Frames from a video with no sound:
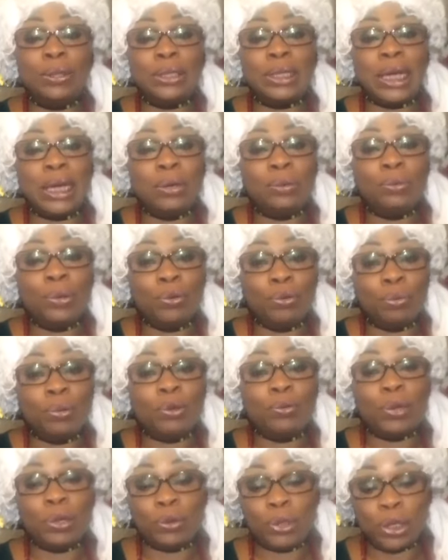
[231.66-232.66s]
then
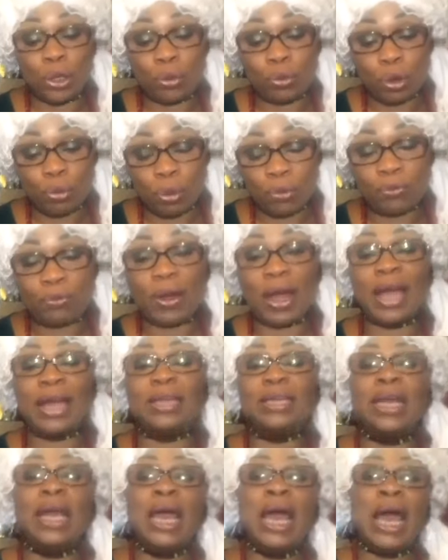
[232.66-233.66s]
we'll be
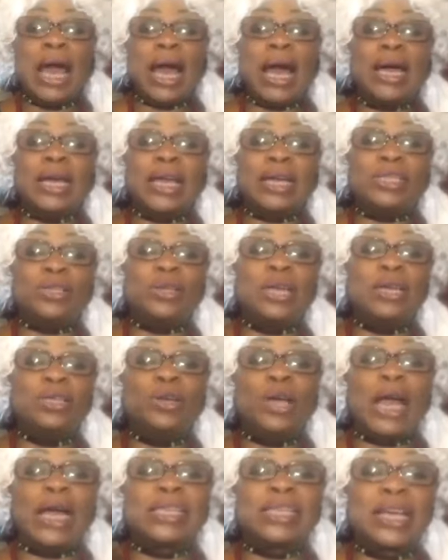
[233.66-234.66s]
fine. As
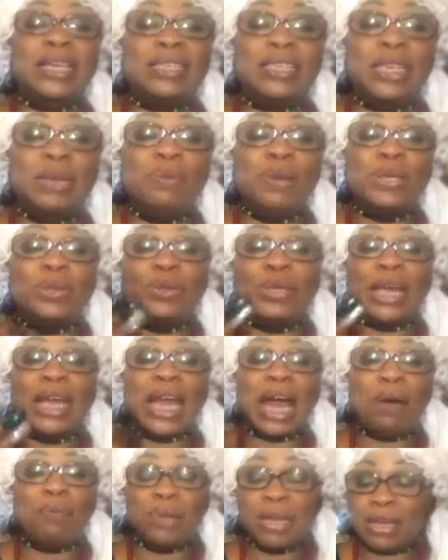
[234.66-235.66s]
you guys can see me
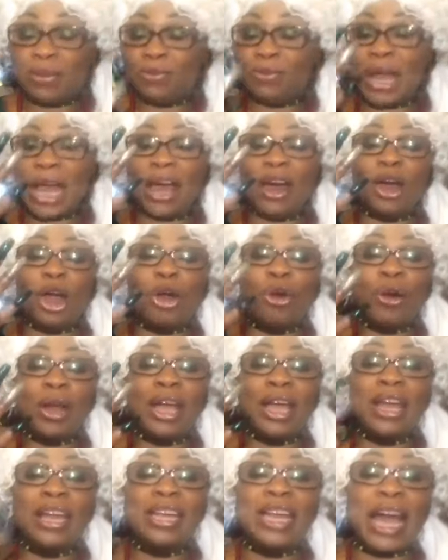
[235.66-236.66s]
today, I'm in
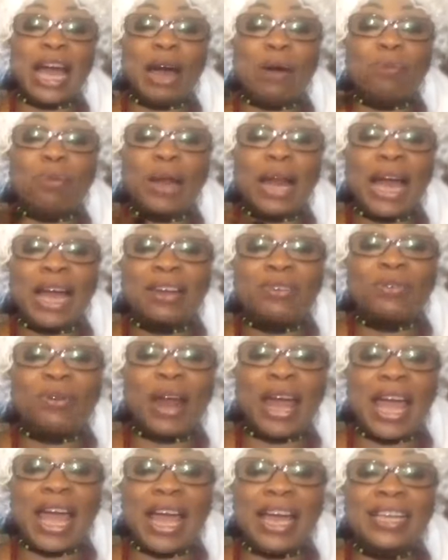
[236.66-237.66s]
green, black,
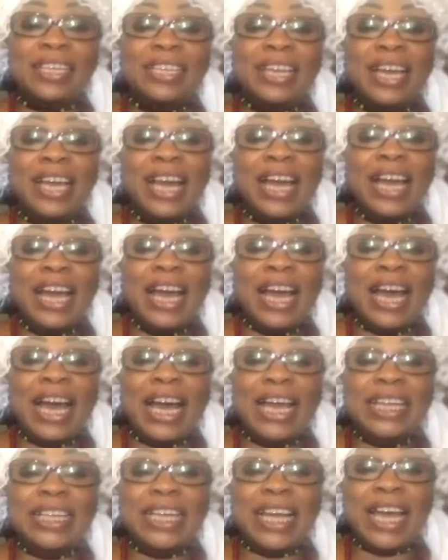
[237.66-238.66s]
red,
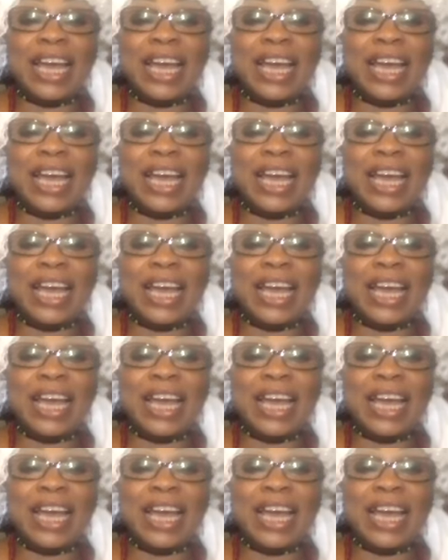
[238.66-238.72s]
and